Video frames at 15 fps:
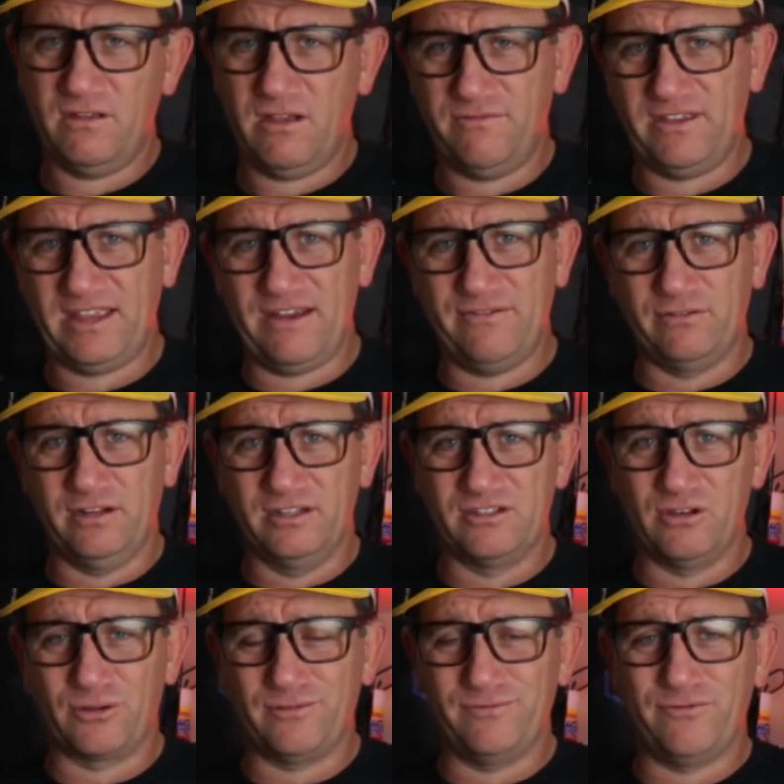I think
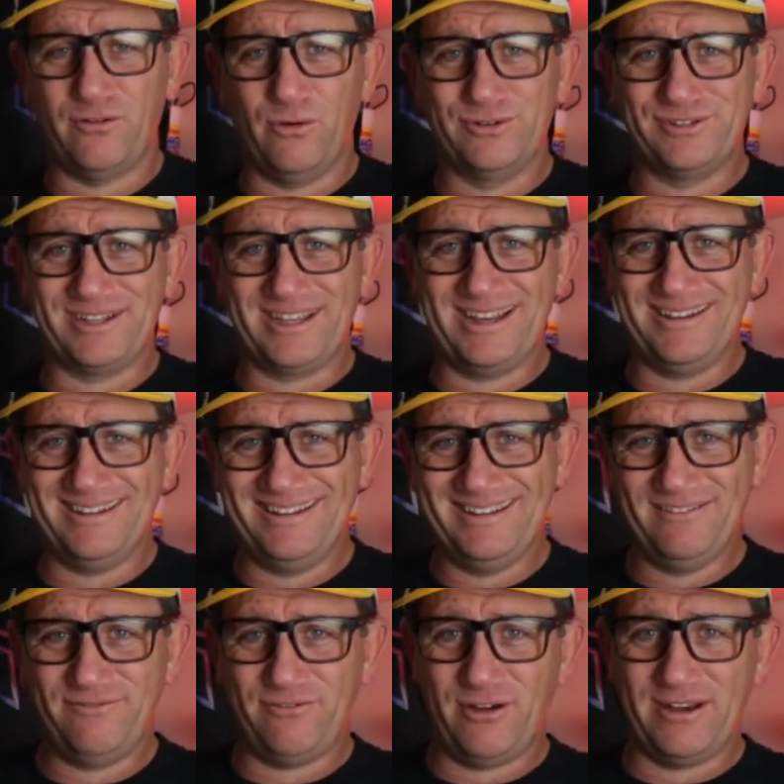everyone's looking forward to get
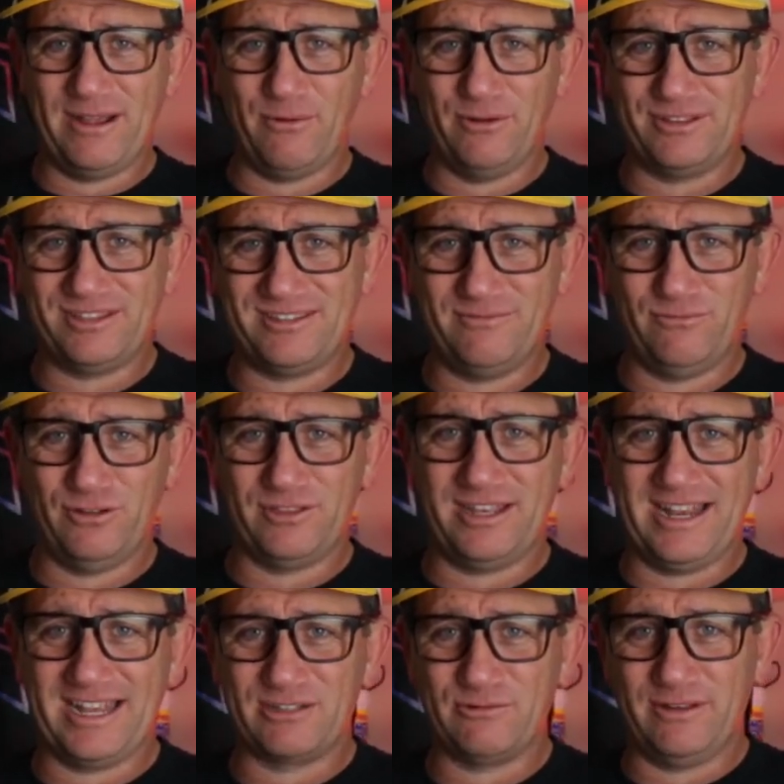find out what the
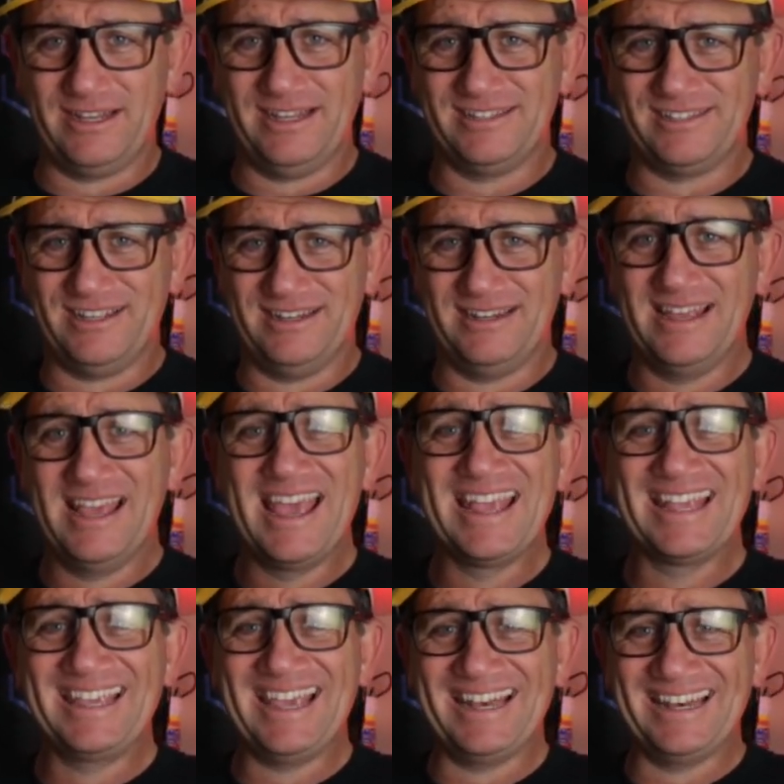next one is and
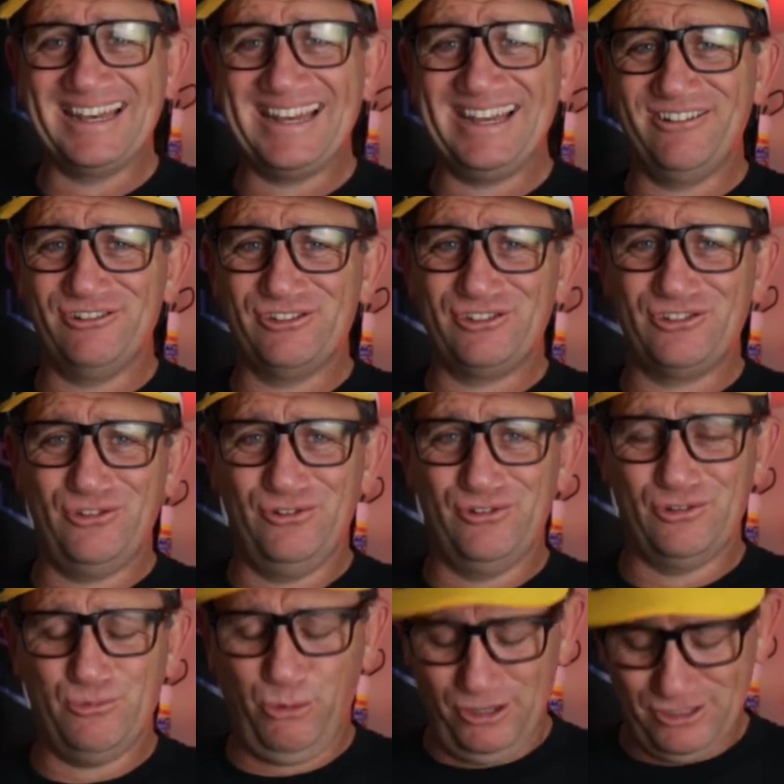get it here as soon
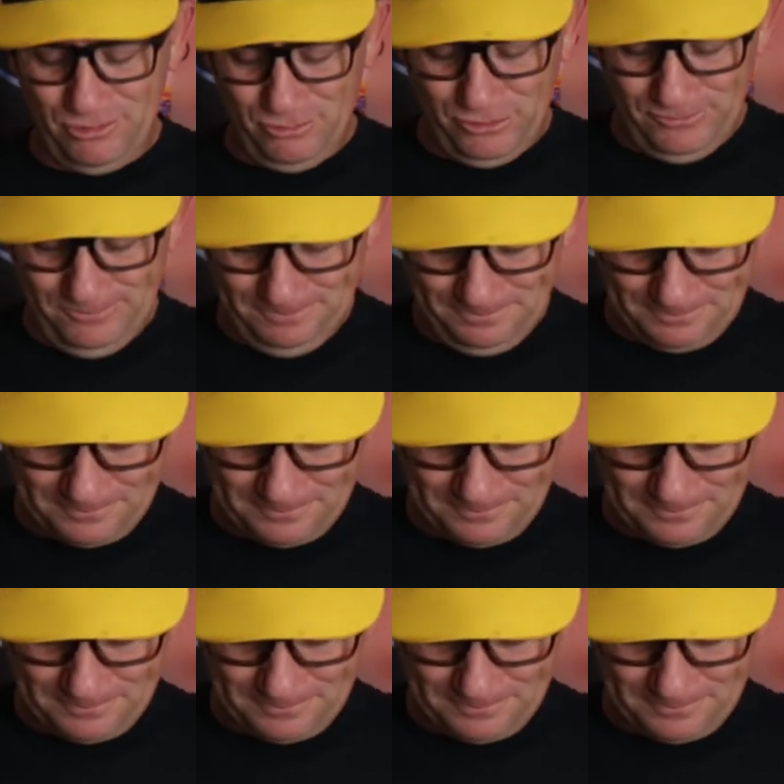as possible.